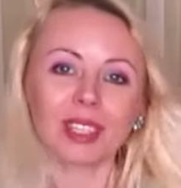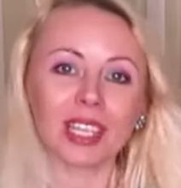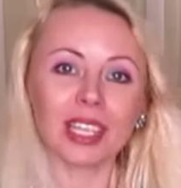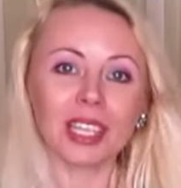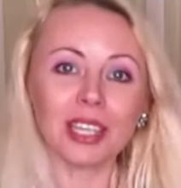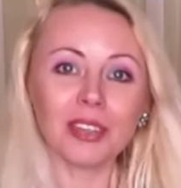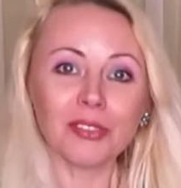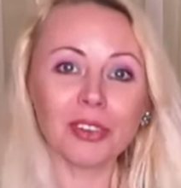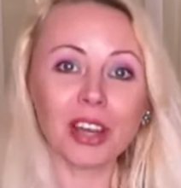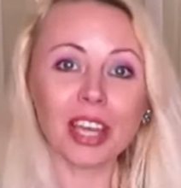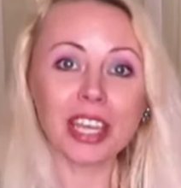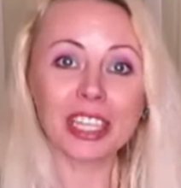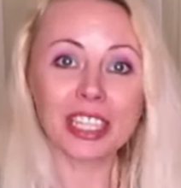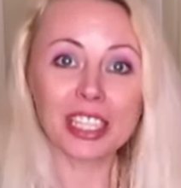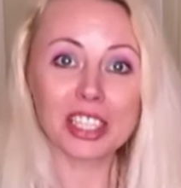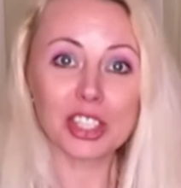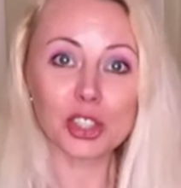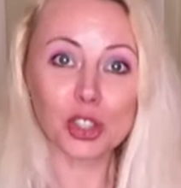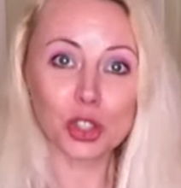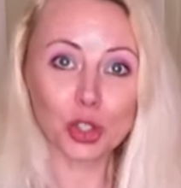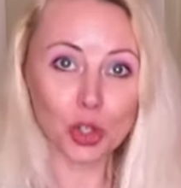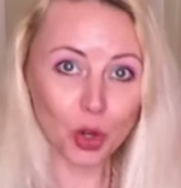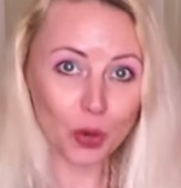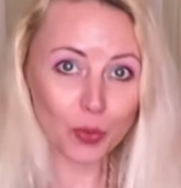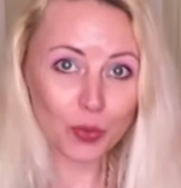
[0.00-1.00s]
if I can
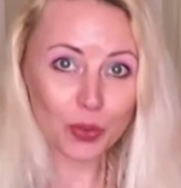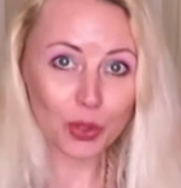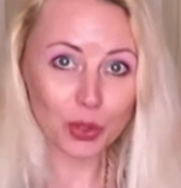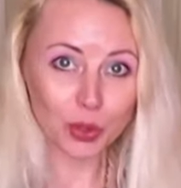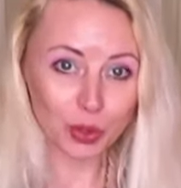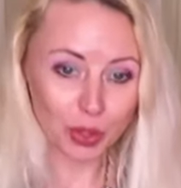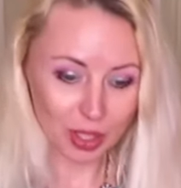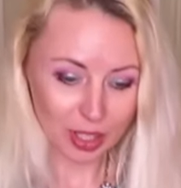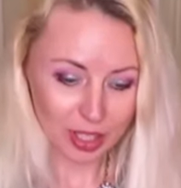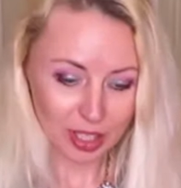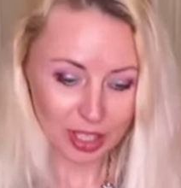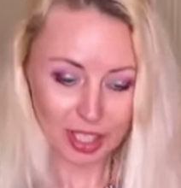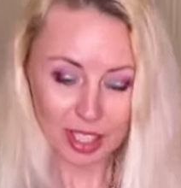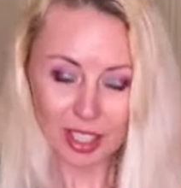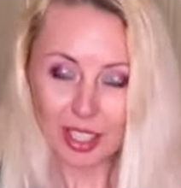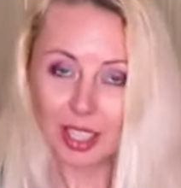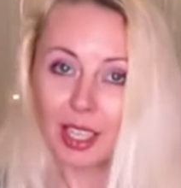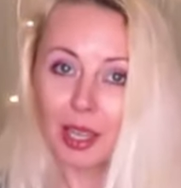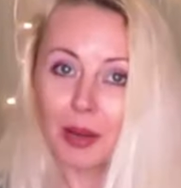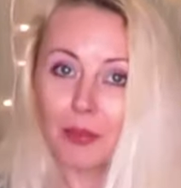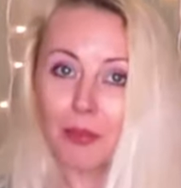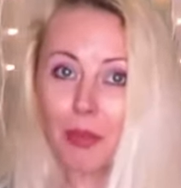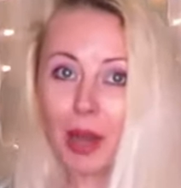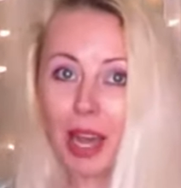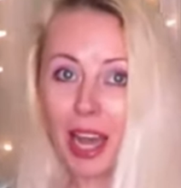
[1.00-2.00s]
show you
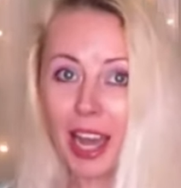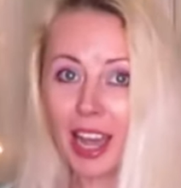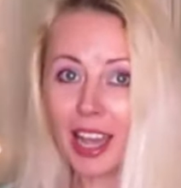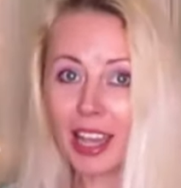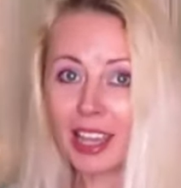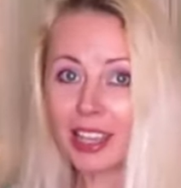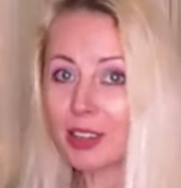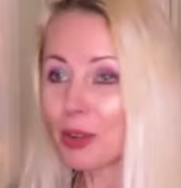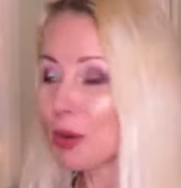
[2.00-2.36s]
my